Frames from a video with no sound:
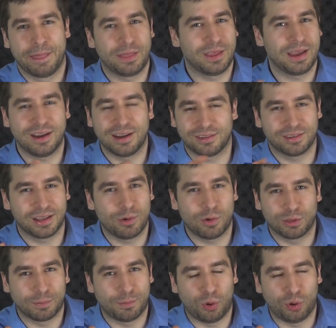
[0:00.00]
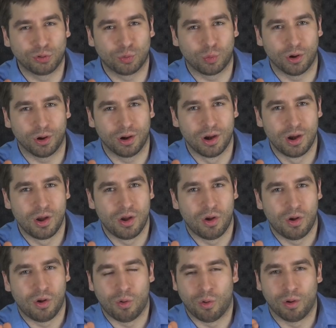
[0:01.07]
that they didn't say what the polls were,
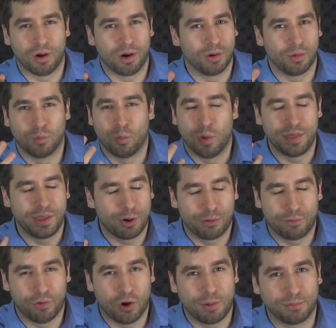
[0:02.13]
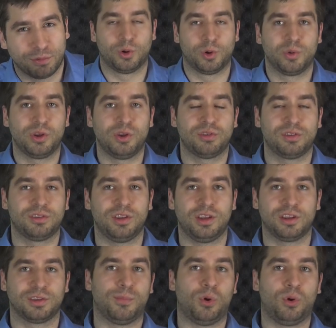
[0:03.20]
or when they were from. But what we're used to
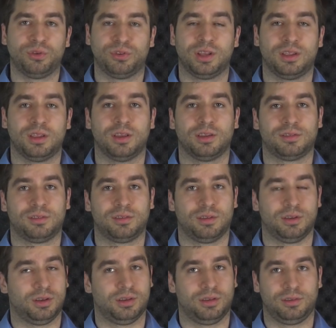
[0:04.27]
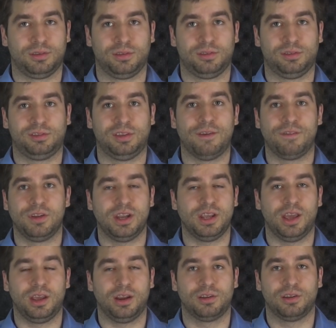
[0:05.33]
seeing is polls like this,
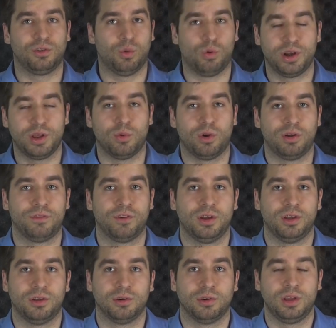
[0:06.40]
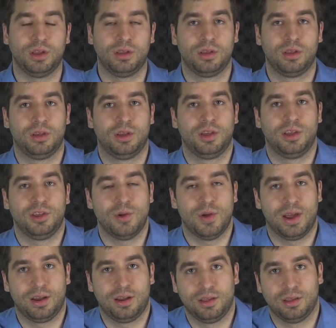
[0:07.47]
78 to 21 for Hillary. You
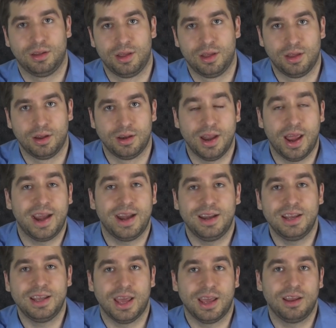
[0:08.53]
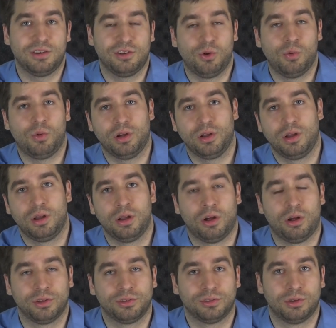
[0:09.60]
had a 98 to 1
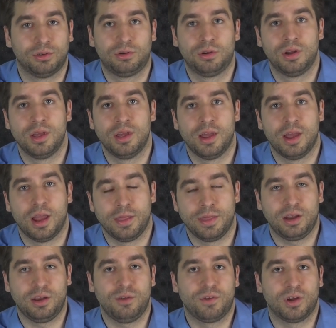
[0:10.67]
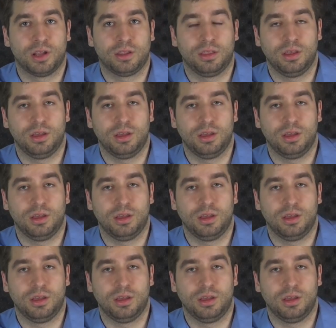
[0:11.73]
also. And then you've got